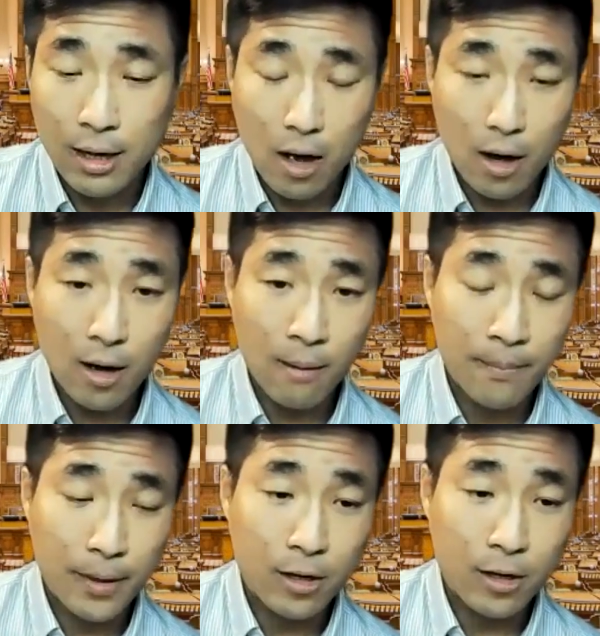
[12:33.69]

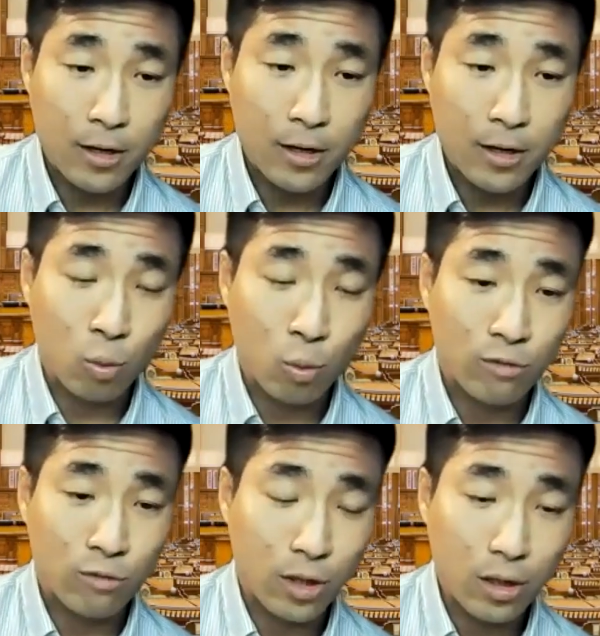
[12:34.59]

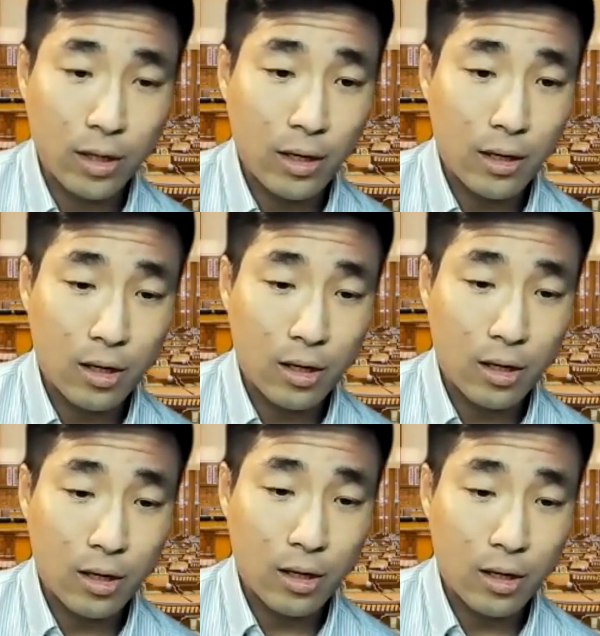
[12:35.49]
really
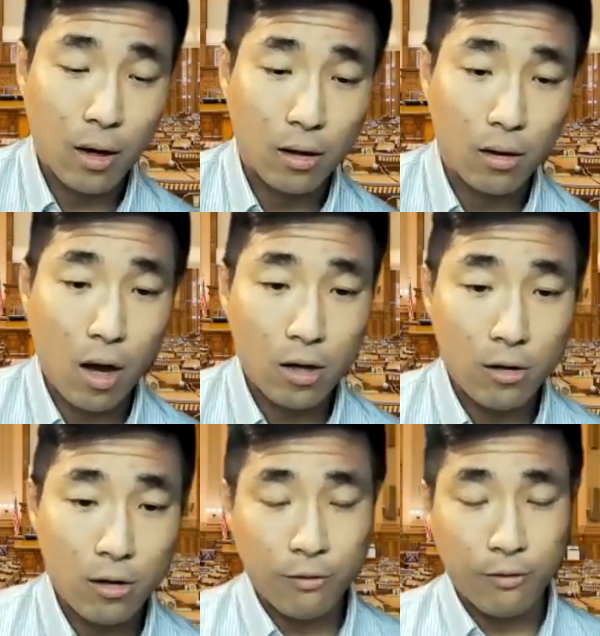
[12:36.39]
a lot of
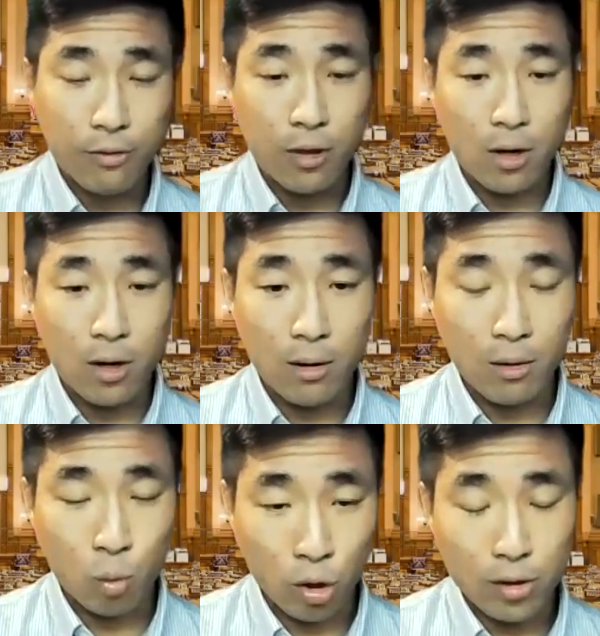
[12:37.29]
the
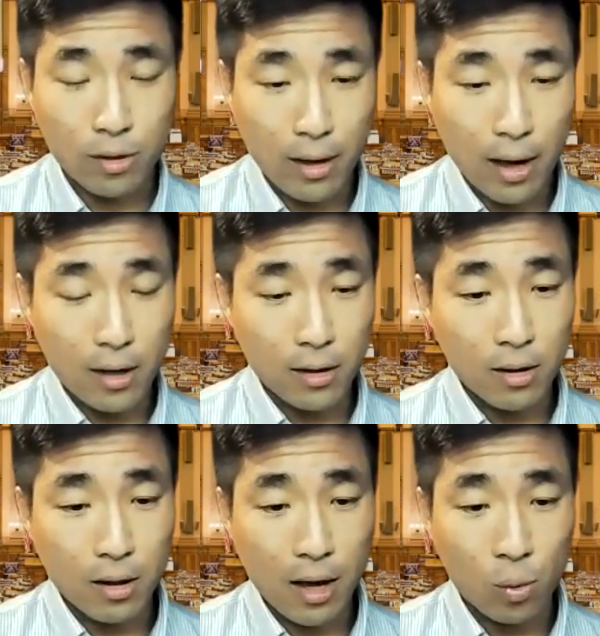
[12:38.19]
work that
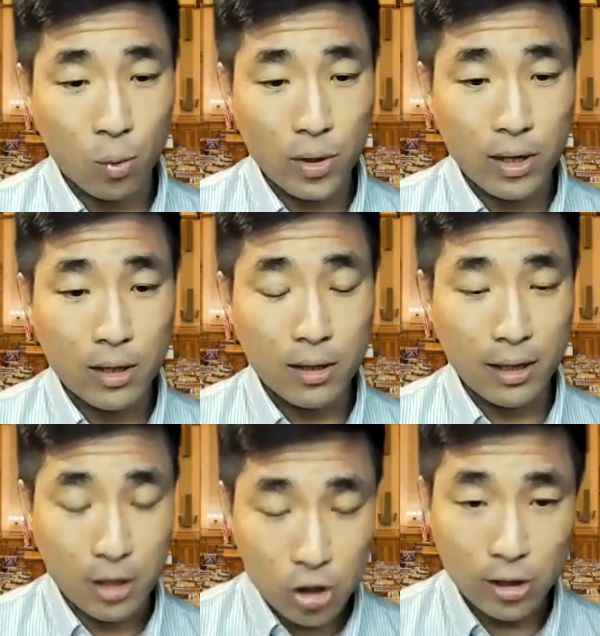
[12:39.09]
we
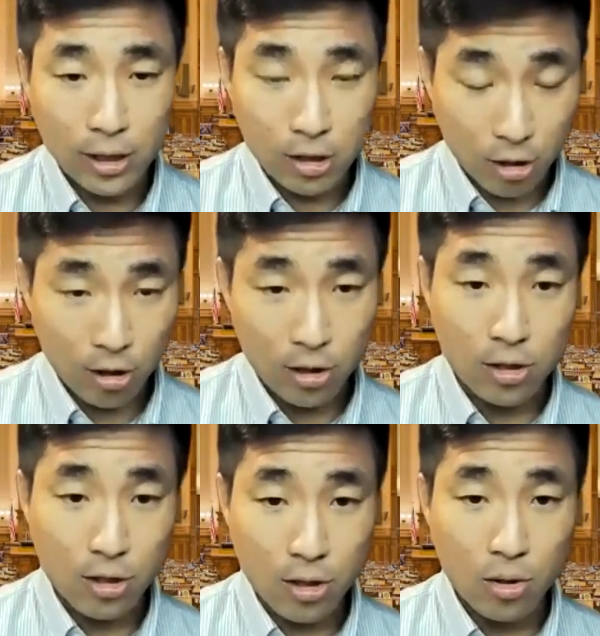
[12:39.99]
initially started to
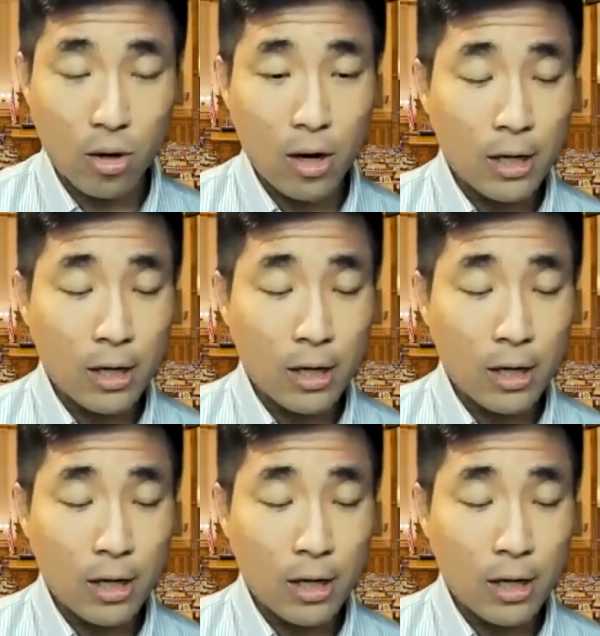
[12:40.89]
do